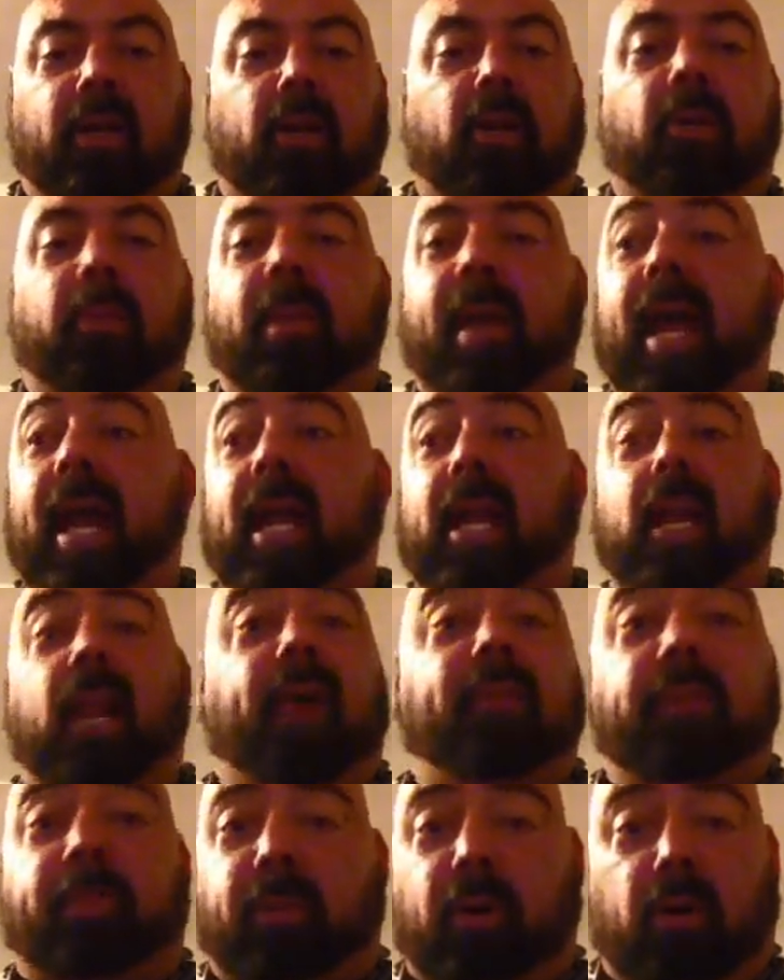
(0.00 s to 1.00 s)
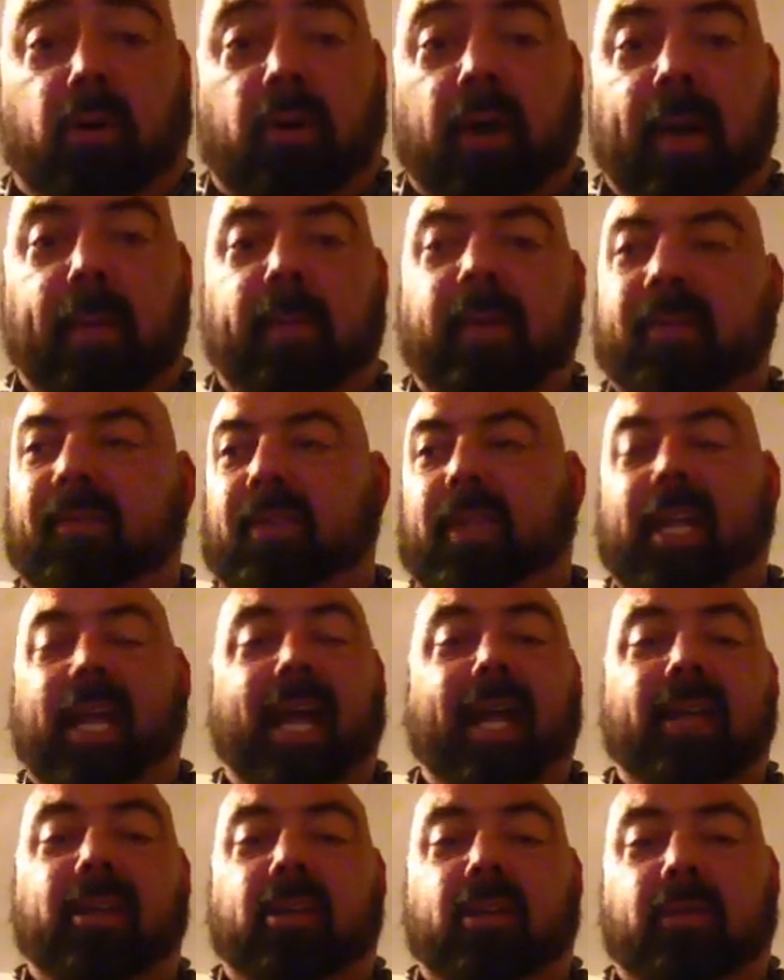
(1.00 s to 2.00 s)
You may love a program, but if at
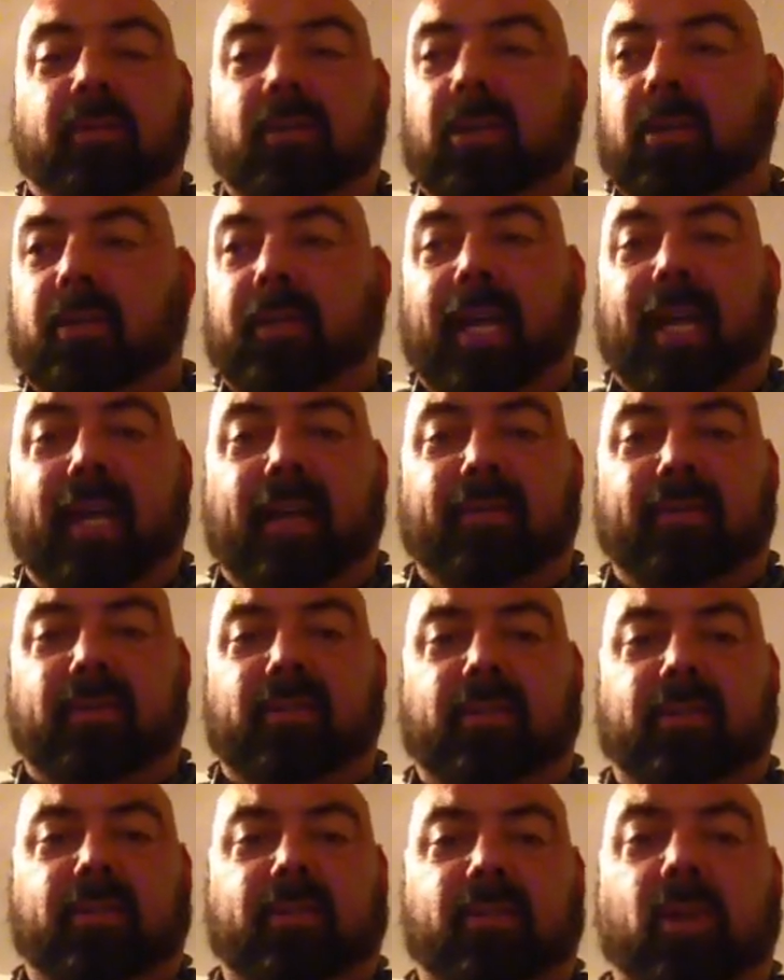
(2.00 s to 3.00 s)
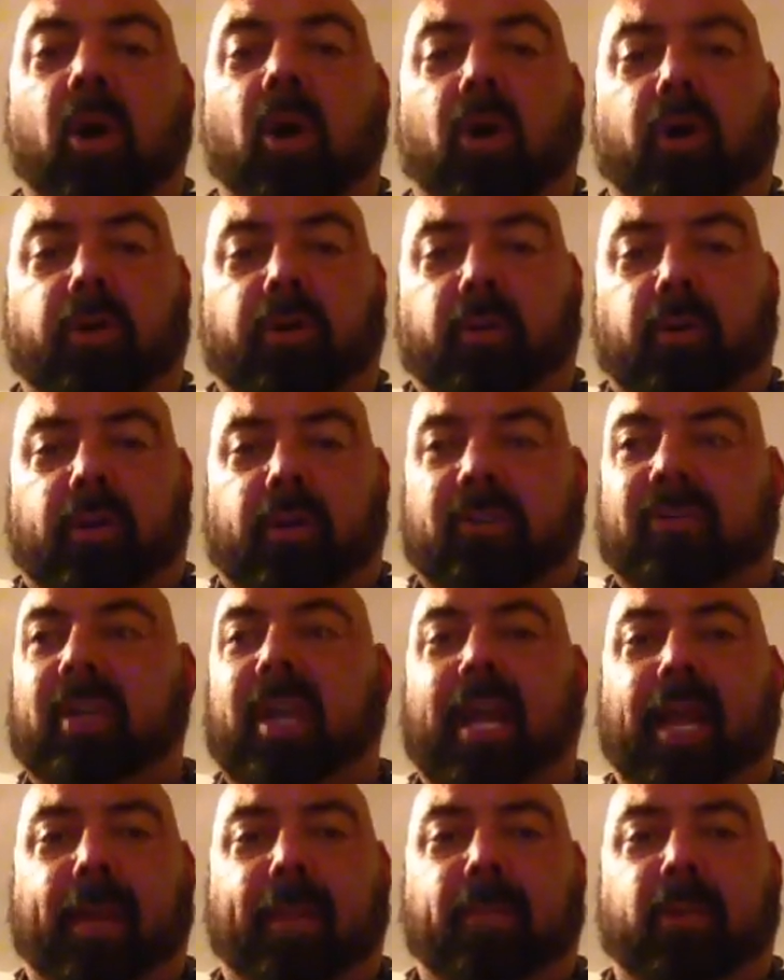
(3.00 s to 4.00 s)
the end your deadlift's stalled or the
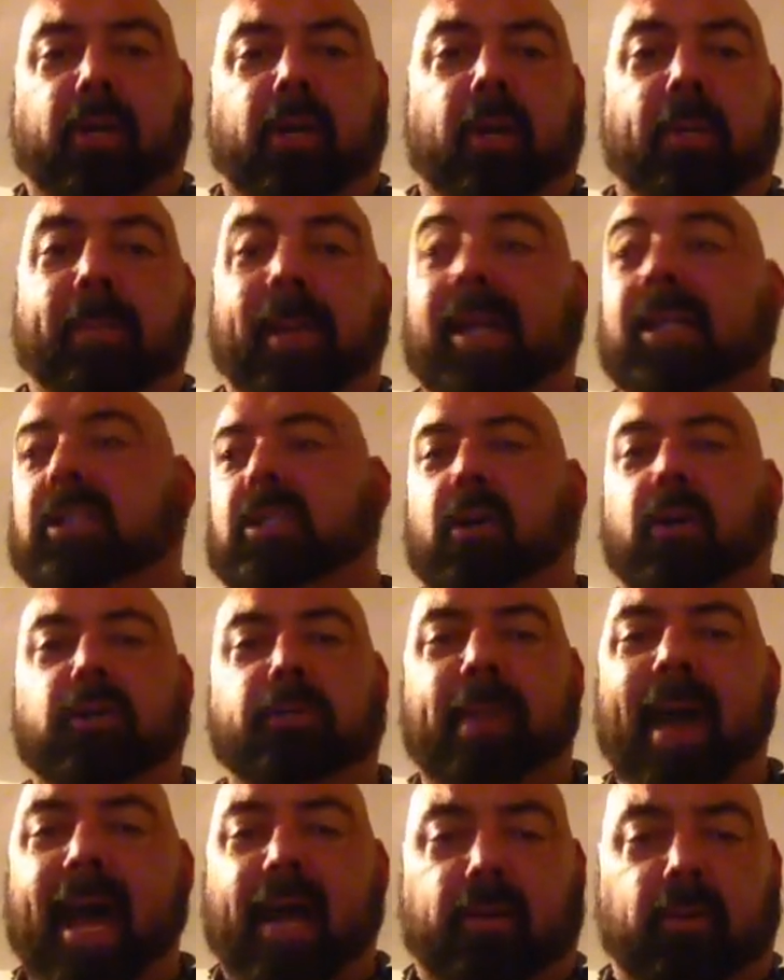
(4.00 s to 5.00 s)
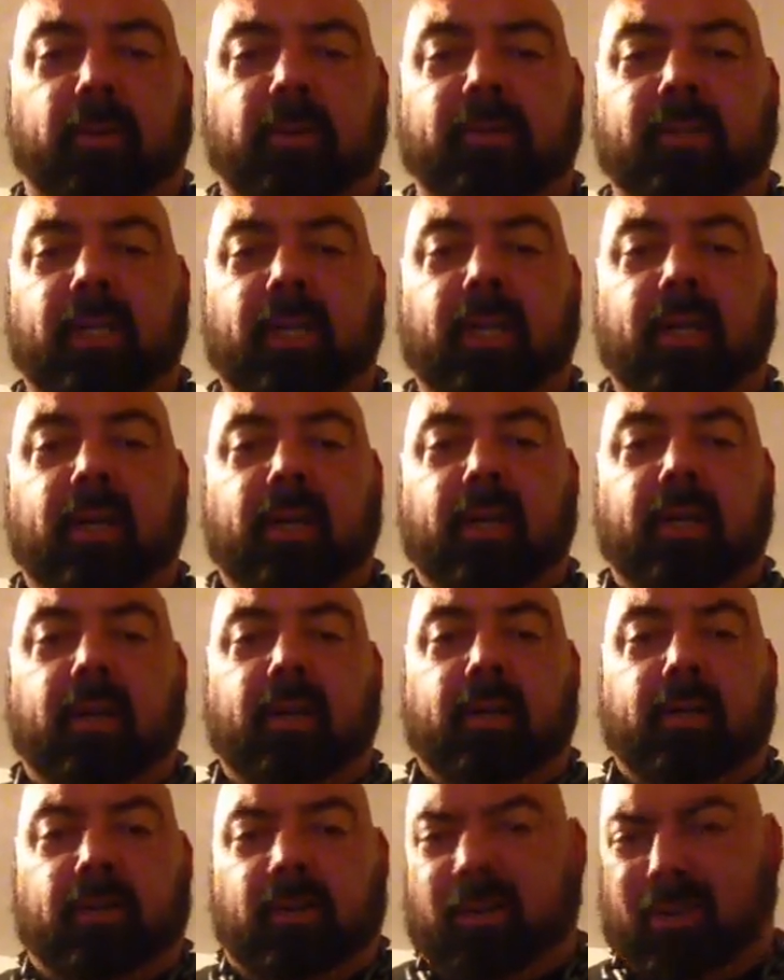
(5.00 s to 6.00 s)
same, or your bench goes backwards,
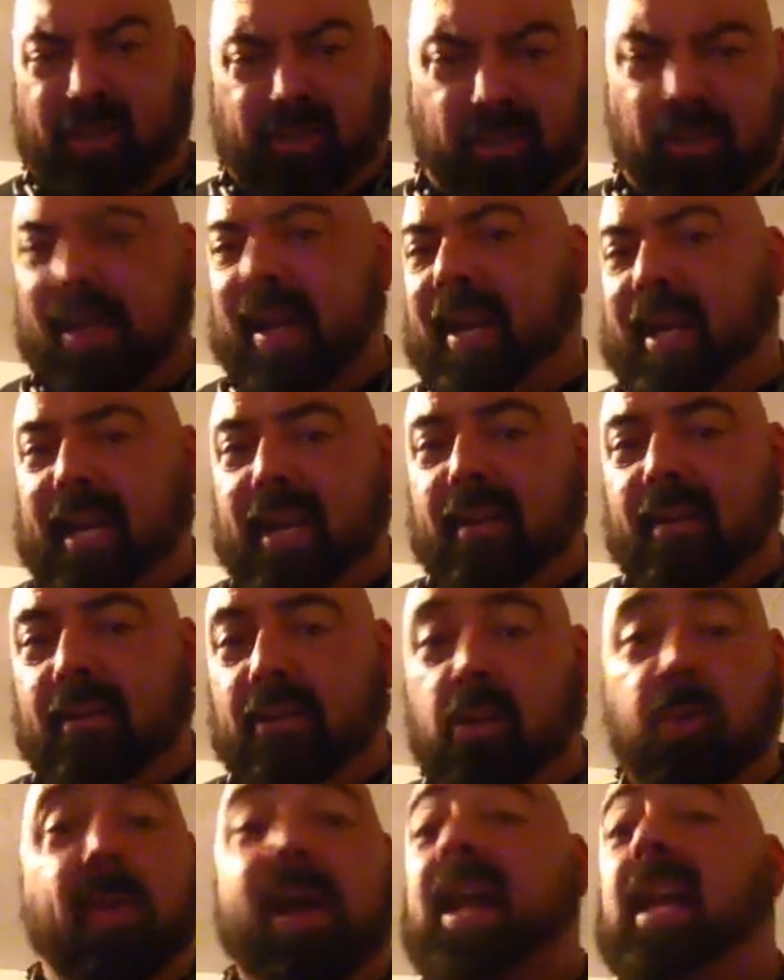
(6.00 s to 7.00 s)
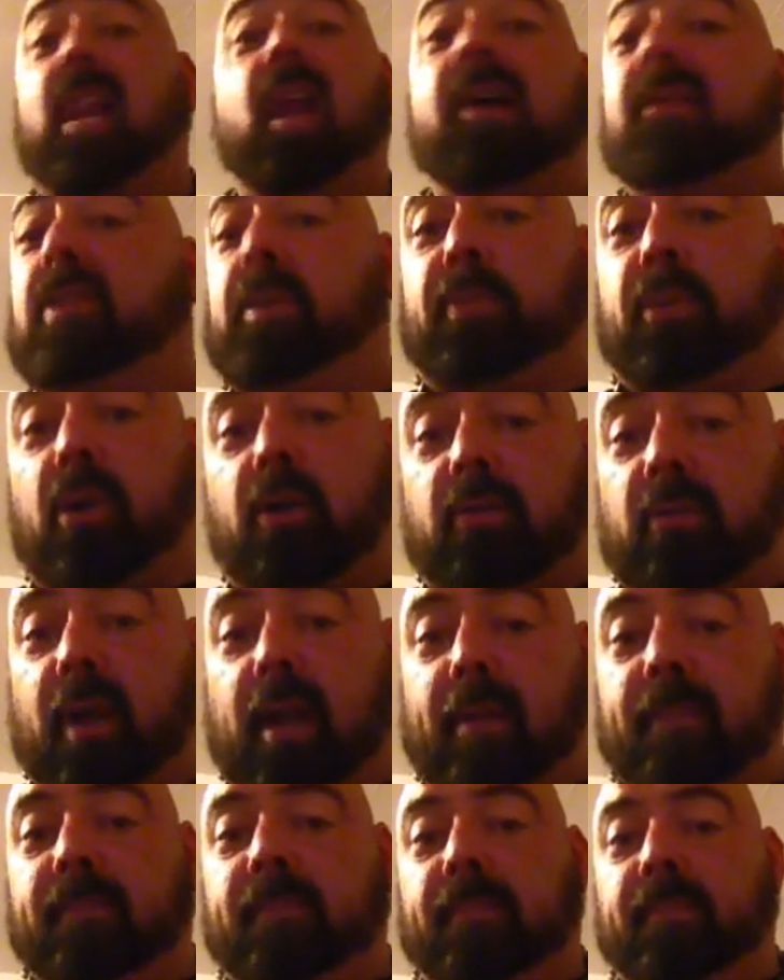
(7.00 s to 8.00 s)
you going to do that again? You may love the
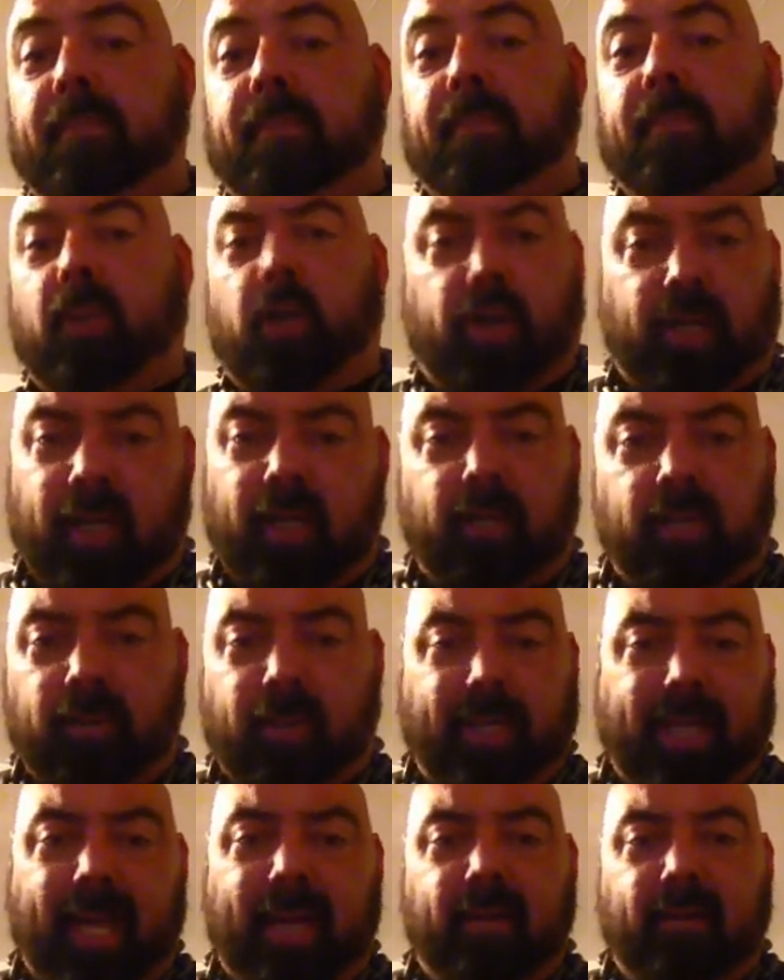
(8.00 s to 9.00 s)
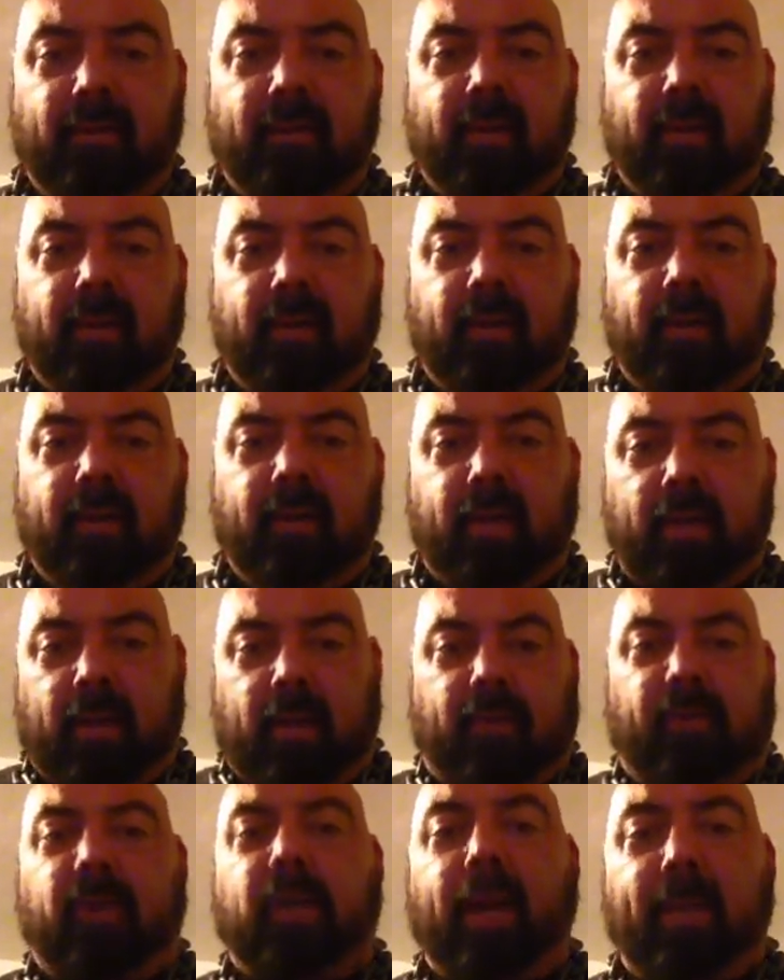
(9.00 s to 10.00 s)
program. Are you going to do it again
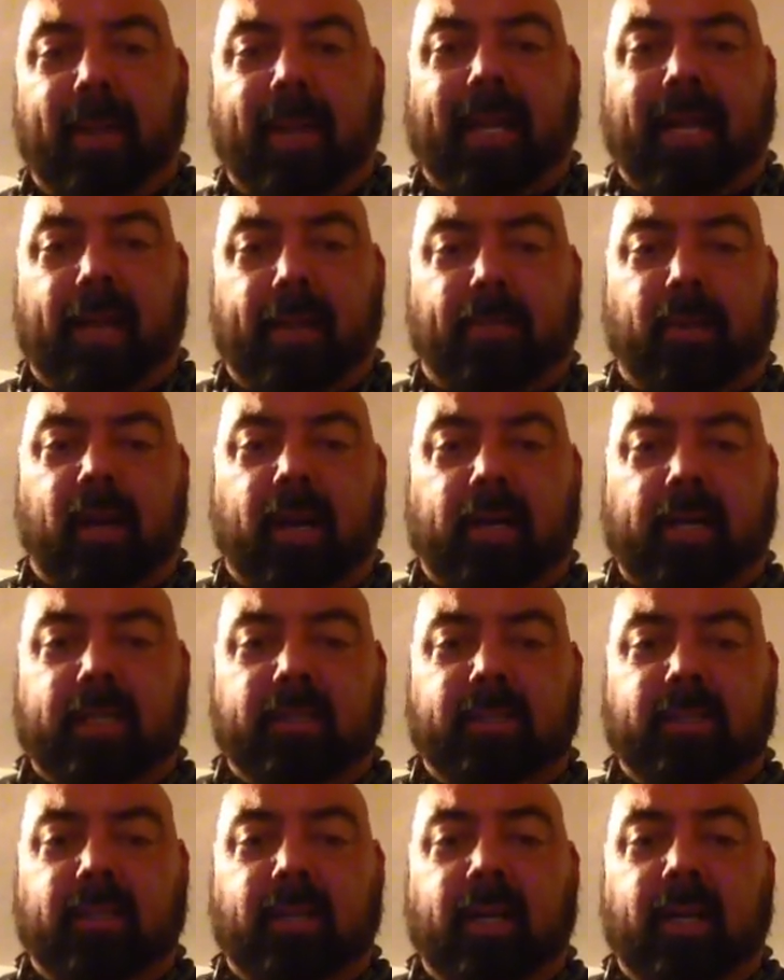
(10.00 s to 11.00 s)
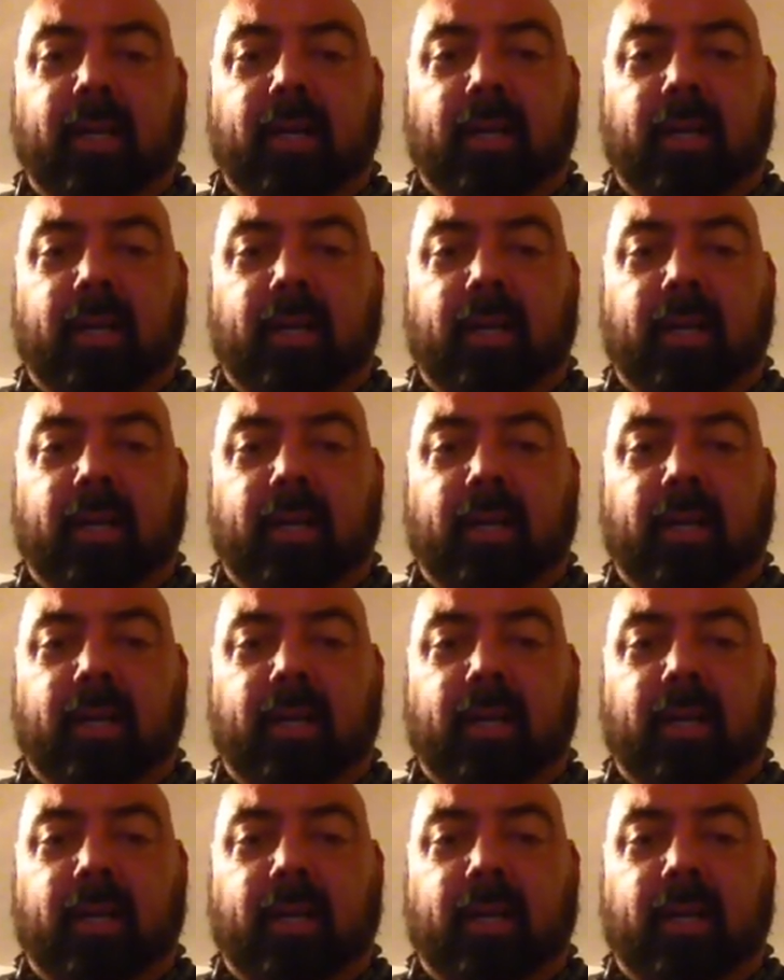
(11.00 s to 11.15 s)
if you're not making any progress?